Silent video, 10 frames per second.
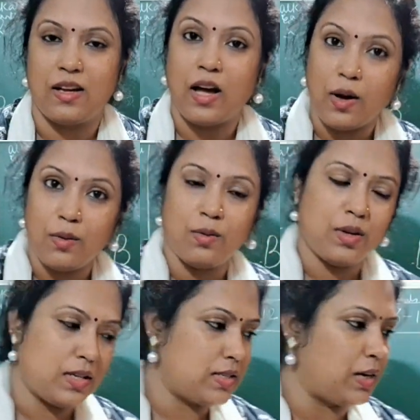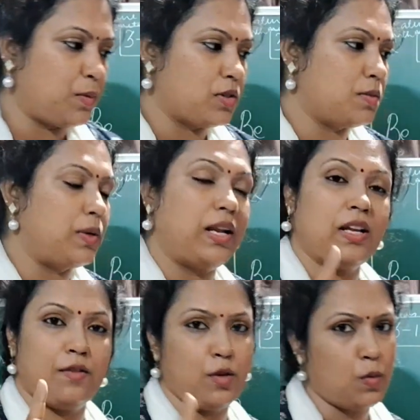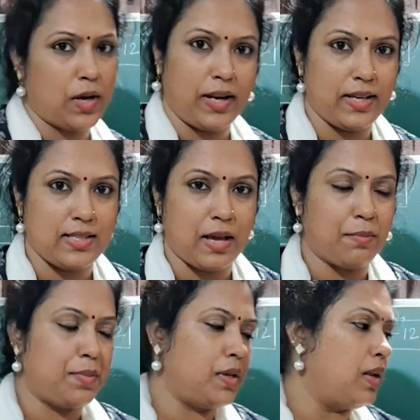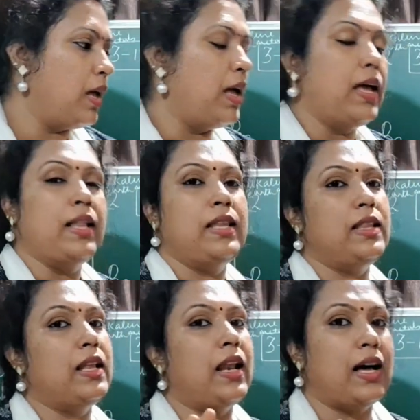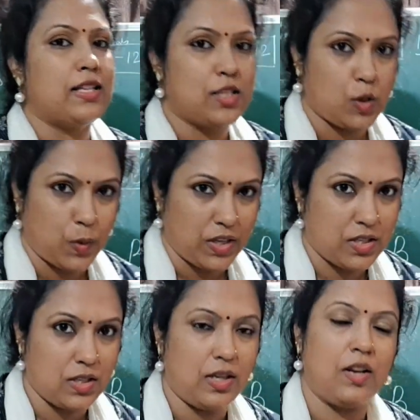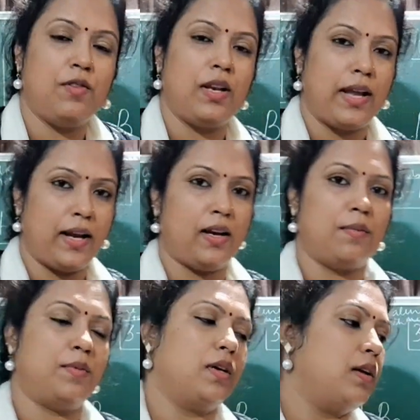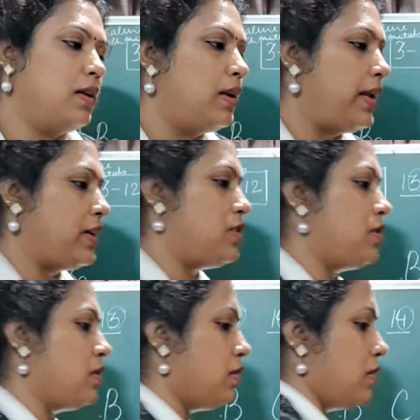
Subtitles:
How is that possible? I will give you one example, then the last question, and we will end up the lecture.